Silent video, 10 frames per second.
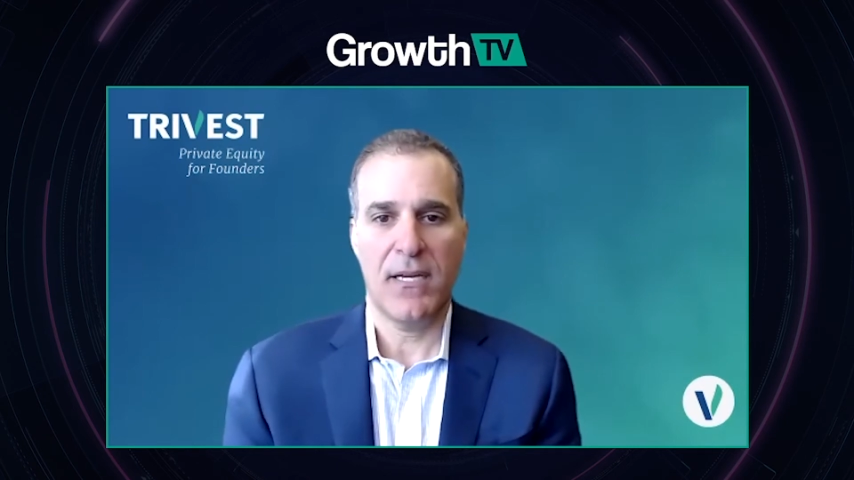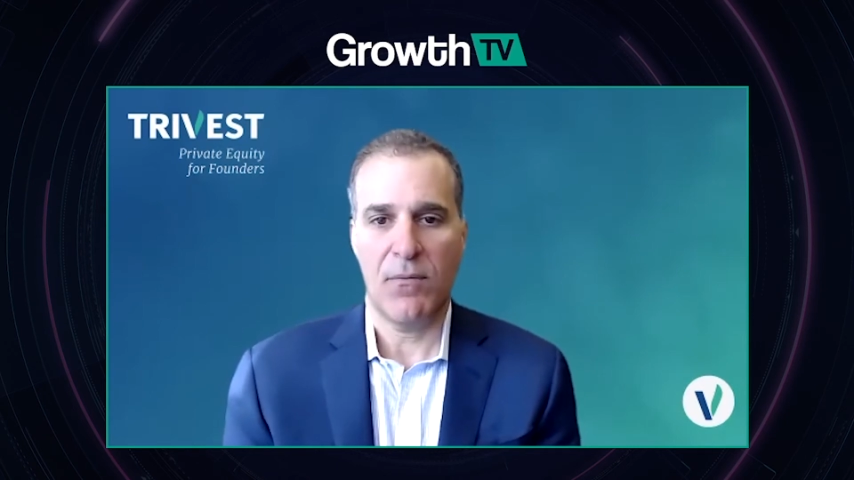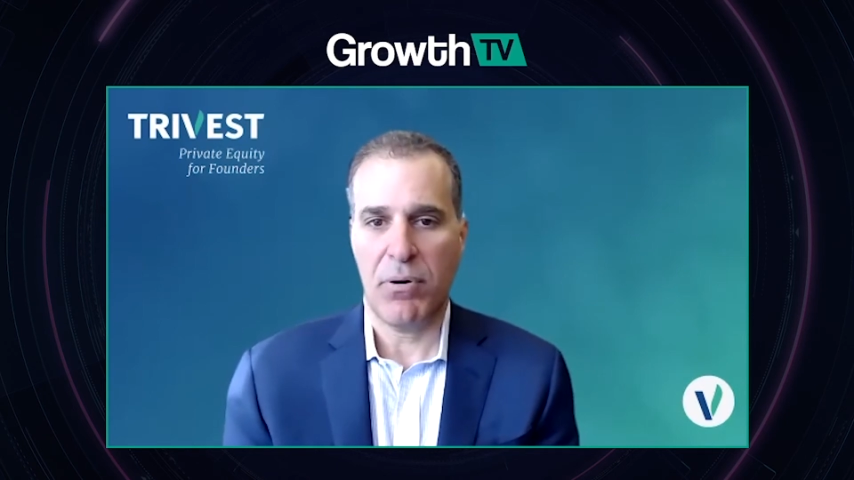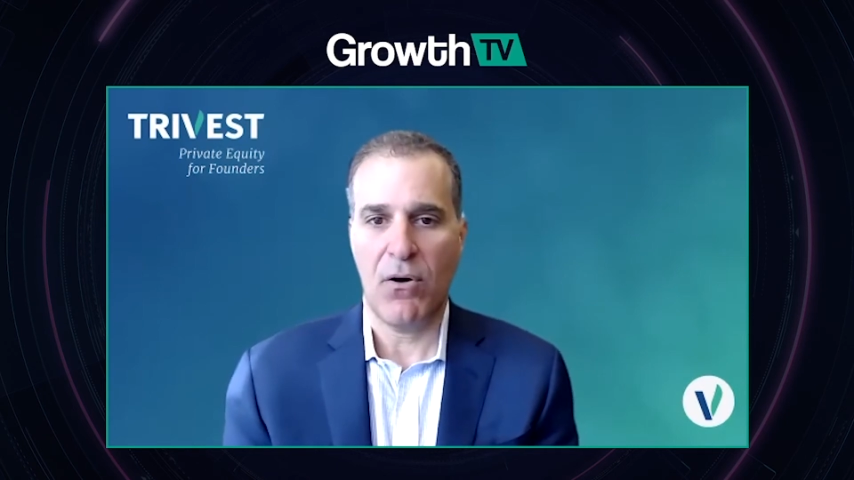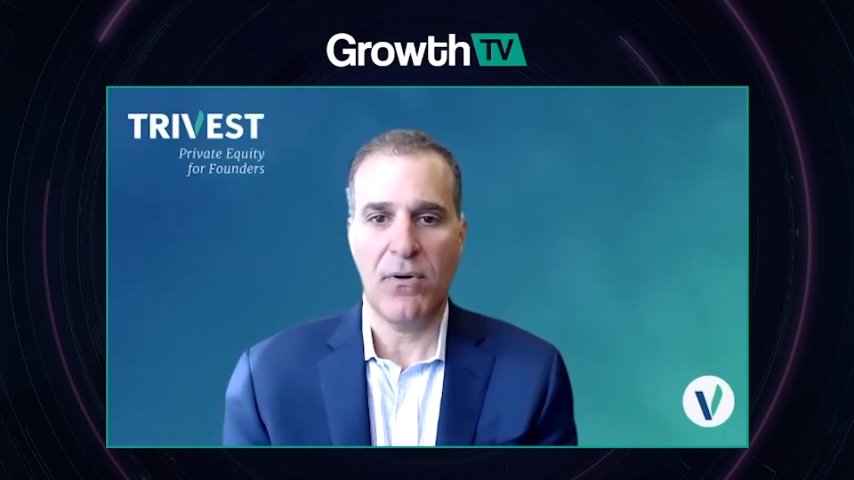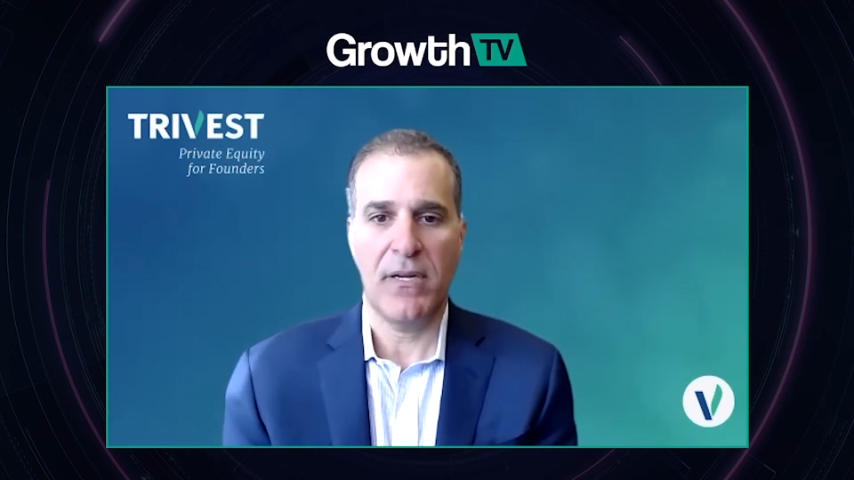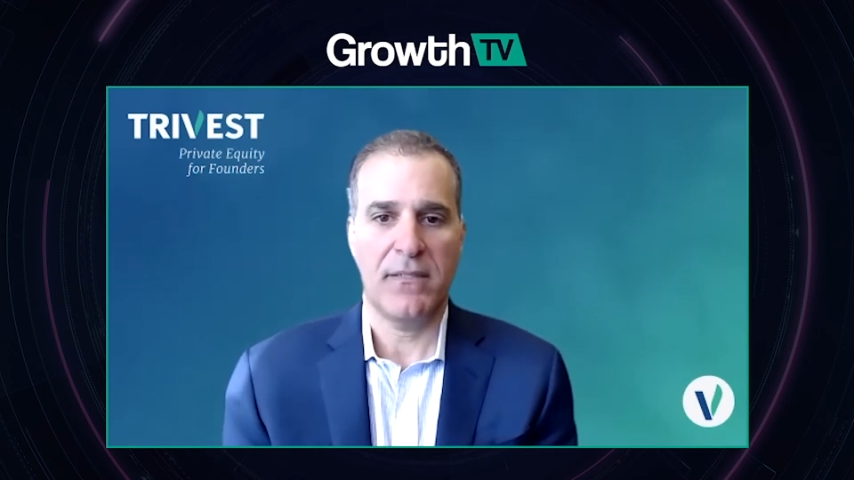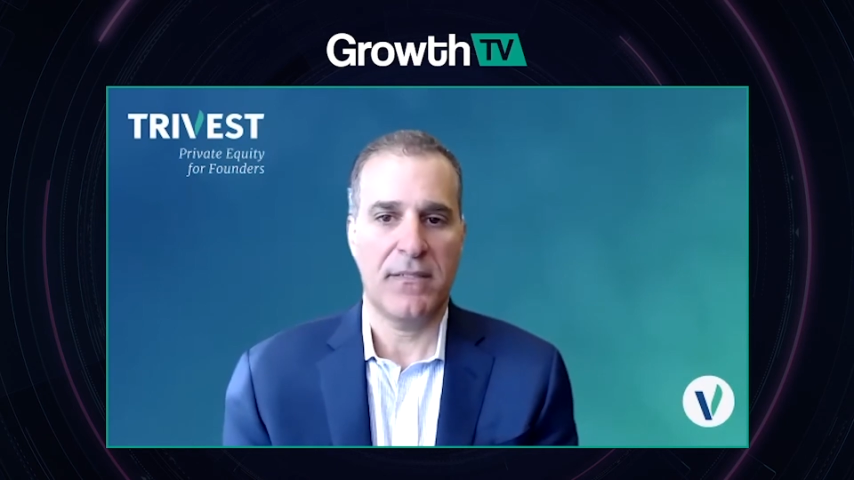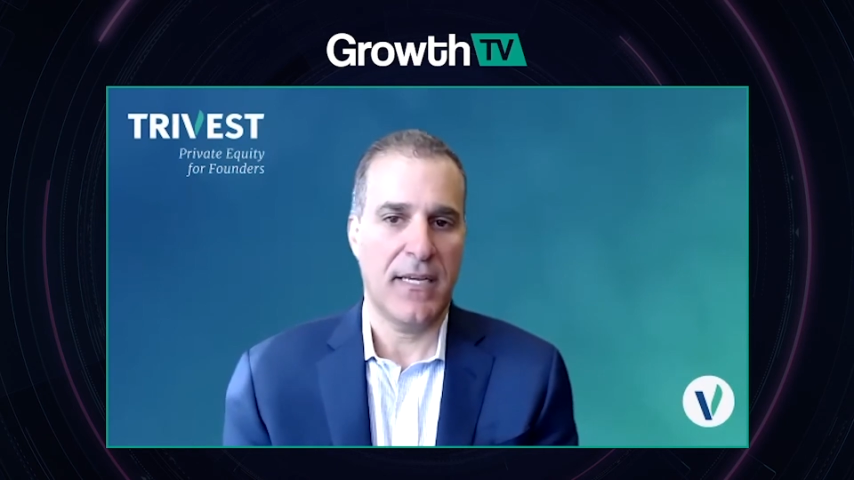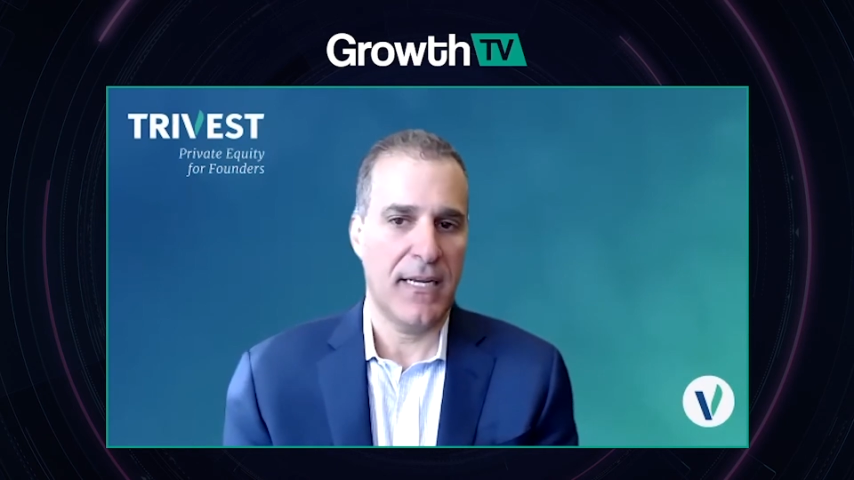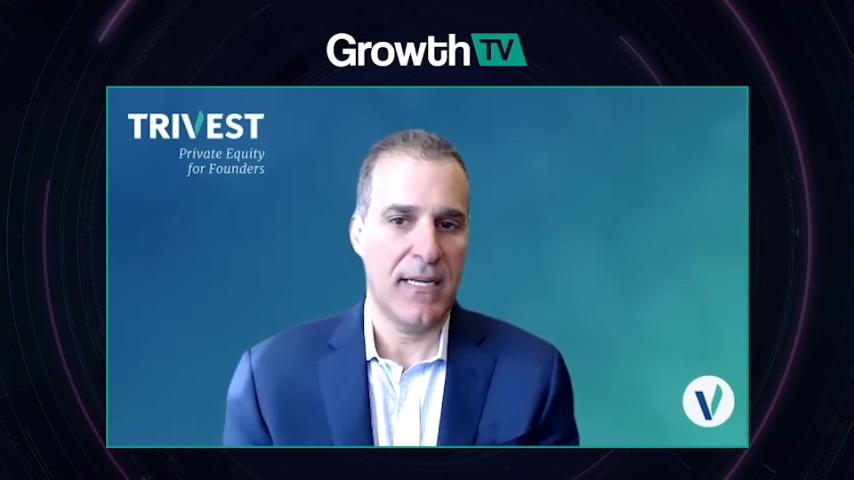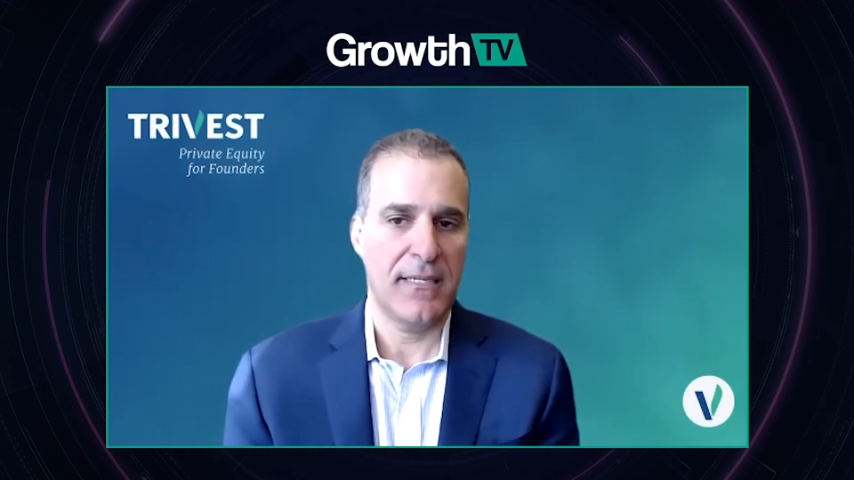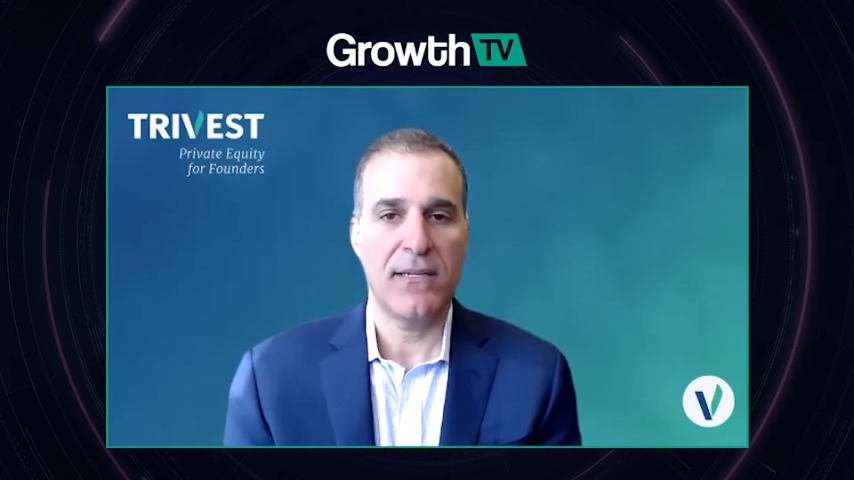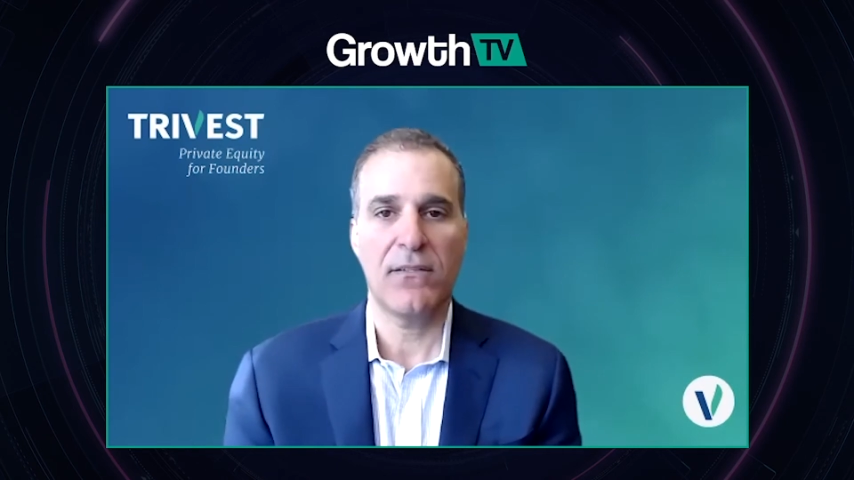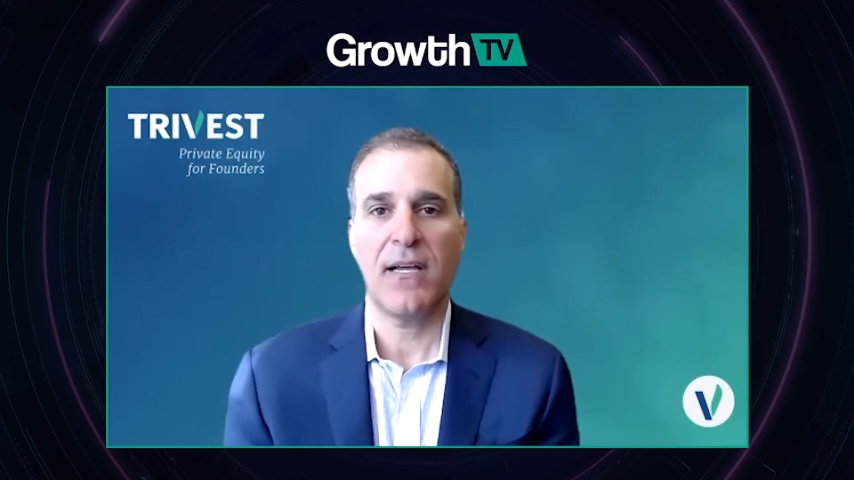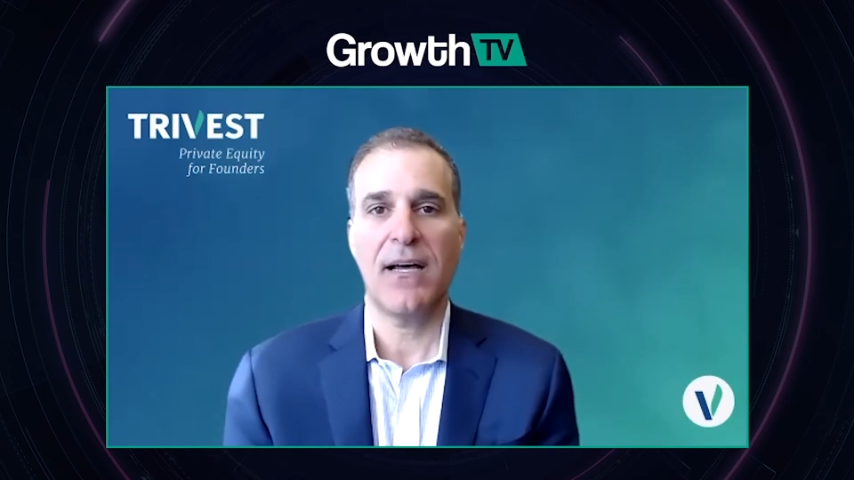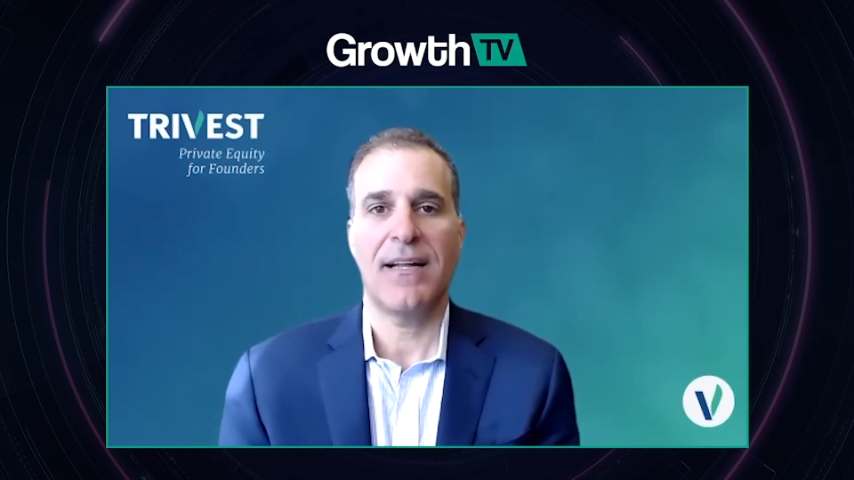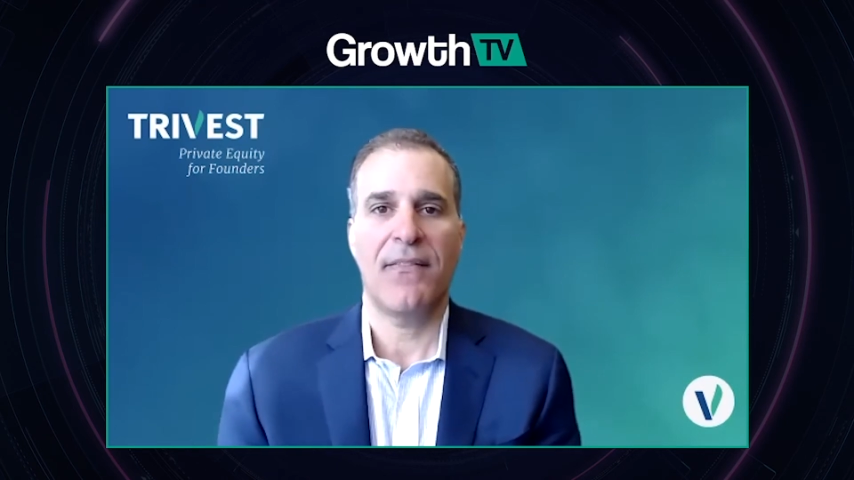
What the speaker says: component to getting a deal done,